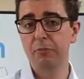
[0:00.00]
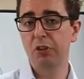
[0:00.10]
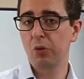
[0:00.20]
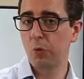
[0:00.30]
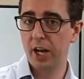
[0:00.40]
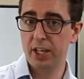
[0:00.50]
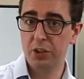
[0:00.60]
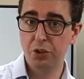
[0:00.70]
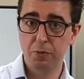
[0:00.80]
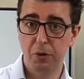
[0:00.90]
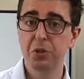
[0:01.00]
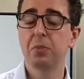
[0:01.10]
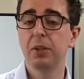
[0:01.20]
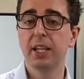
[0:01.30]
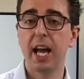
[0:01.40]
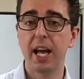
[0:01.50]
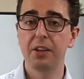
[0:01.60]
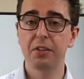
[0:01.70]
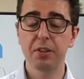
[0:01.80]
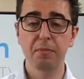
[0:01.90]
runway as you possibly can
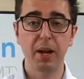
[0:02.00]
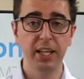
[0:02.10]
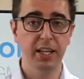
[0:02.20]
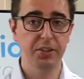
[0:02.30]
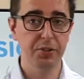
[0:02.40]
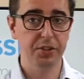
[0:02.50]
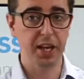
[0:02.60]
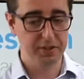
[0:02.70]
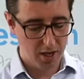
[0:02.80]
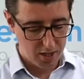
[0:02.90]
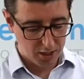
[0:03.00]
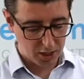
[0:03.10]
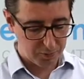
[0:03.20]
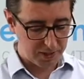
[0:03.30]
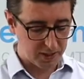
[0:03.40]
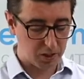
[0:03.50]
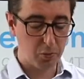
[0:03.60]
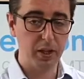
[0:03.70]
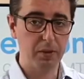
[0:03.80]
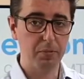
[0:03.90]
to make it a success. Because basically the way
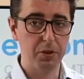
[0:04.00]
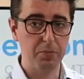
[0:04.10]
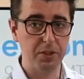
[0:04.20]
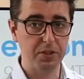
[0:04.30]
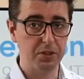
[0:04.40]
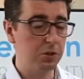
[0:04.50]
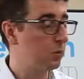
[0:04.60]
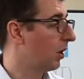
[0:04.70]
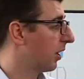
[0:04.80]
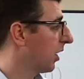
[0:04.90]
that most businesses work